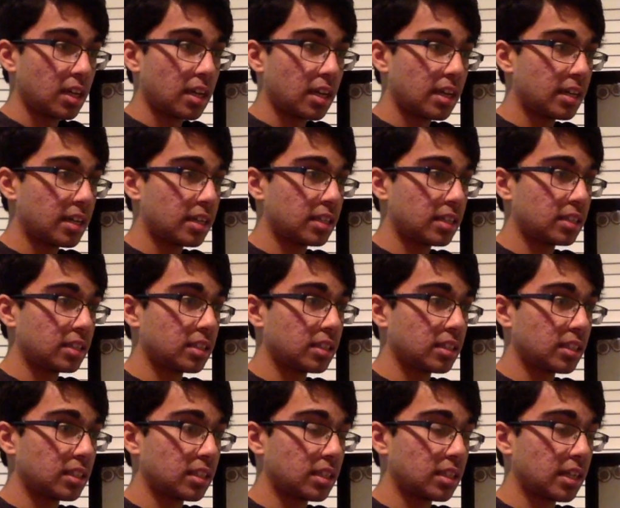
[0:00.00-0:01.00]
And
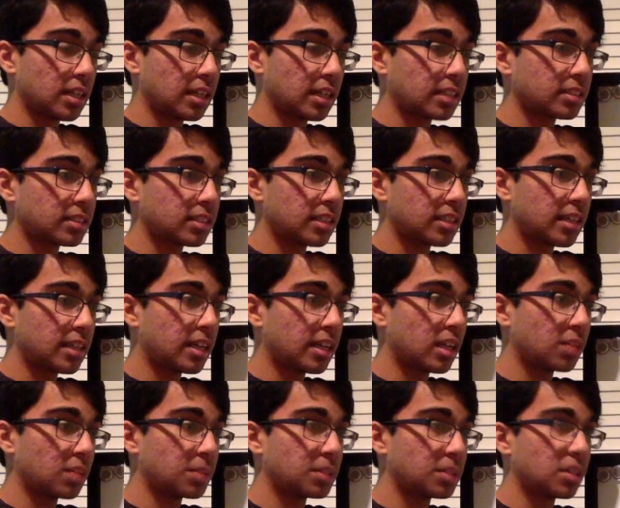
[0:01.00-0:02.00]
I guess today
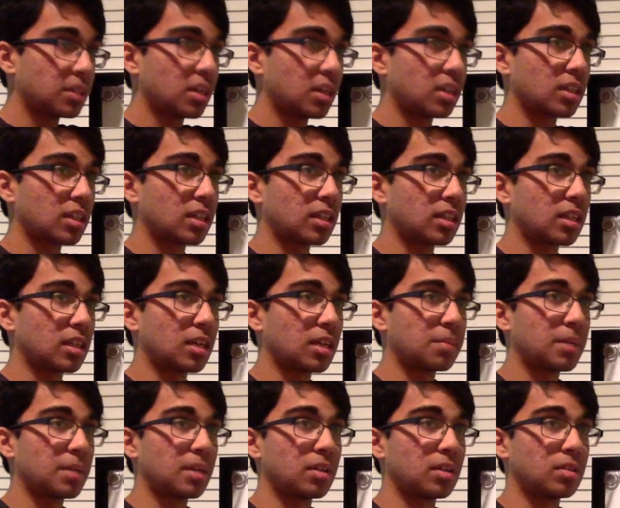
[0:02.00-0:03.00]
I'll be talking
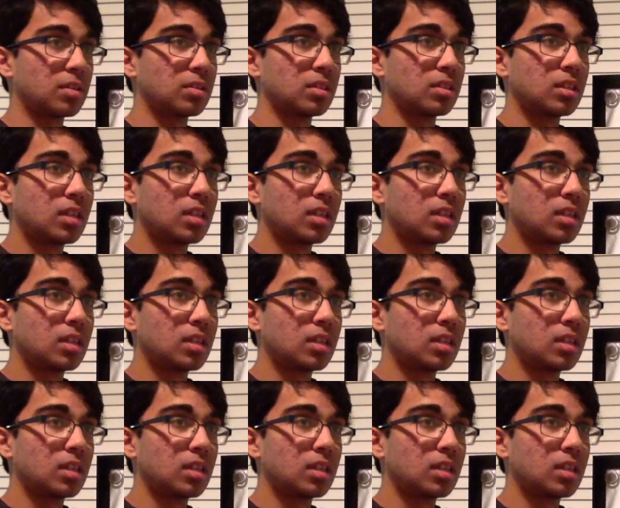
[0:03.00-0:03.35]
about